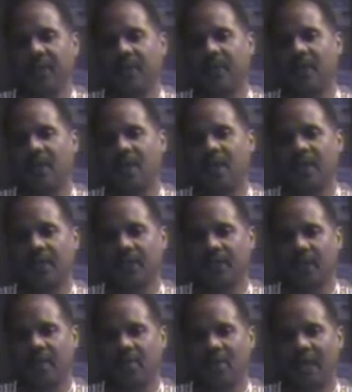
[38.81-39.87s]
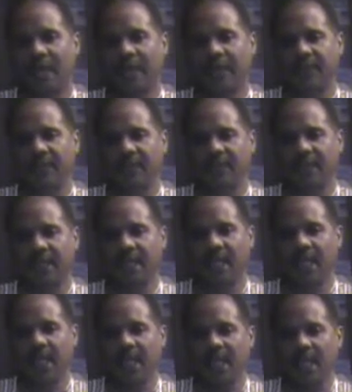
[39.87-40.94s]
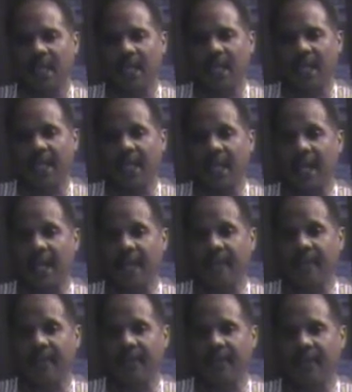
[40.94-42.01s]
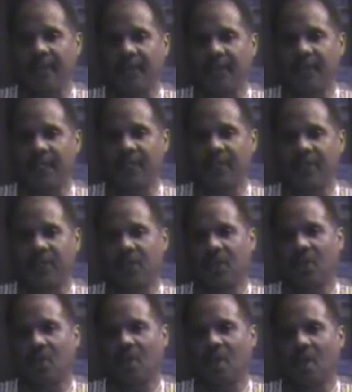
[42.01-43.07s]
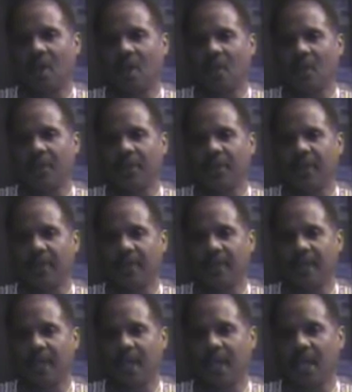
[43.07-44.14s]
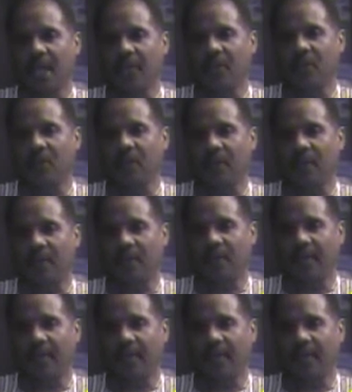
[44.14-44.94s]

of the art that they are practicing, and not having the foundation to go along with it as well.